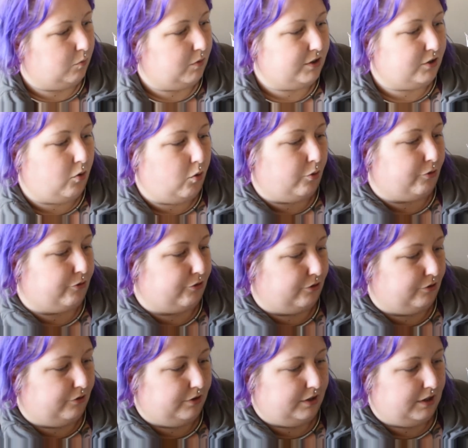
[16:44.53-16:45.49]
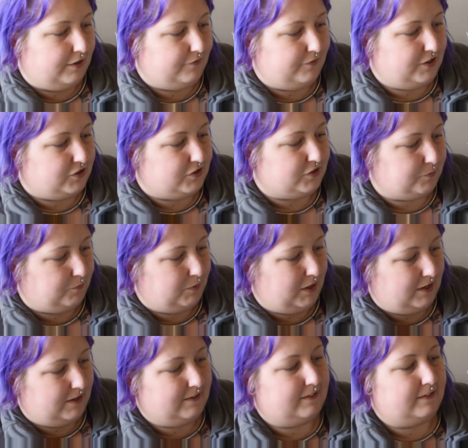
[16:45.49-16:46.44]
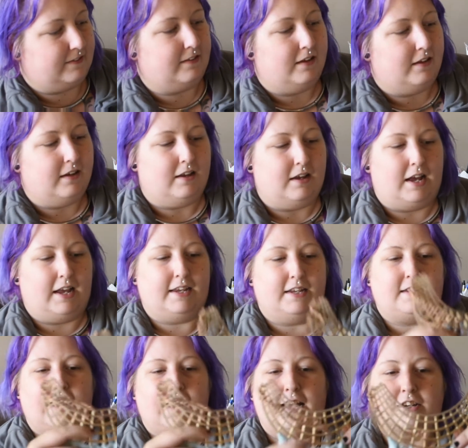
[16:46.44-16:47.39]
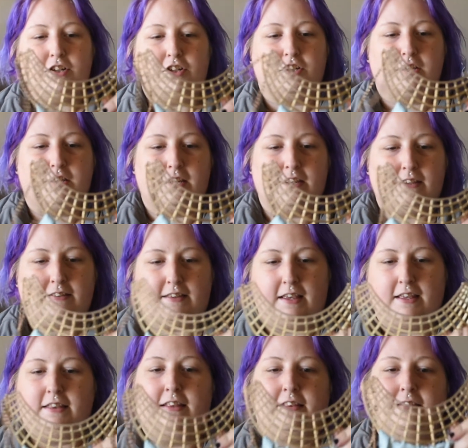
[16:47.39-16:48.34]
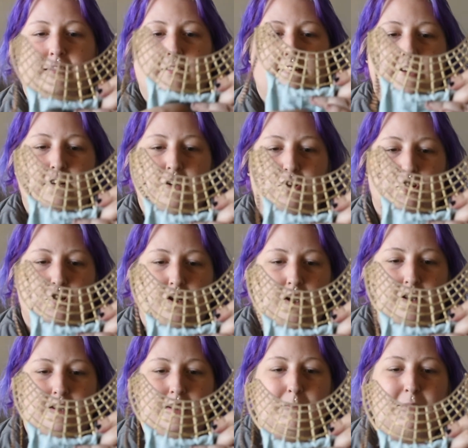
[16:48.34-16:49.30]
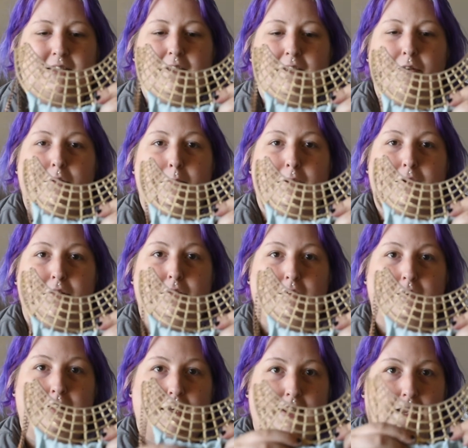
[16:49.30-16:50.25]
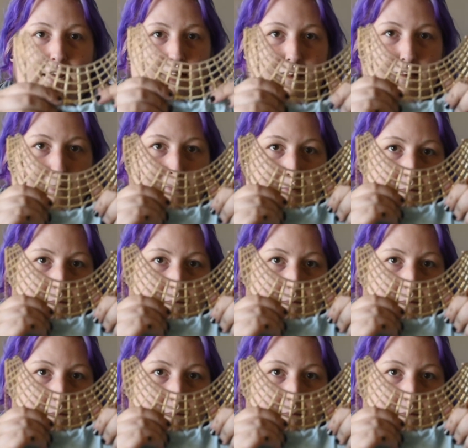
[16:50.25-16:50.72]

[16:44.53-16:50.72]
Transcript: corner of each piece I attached to this, and then stitched a little bit down the middle to connect them.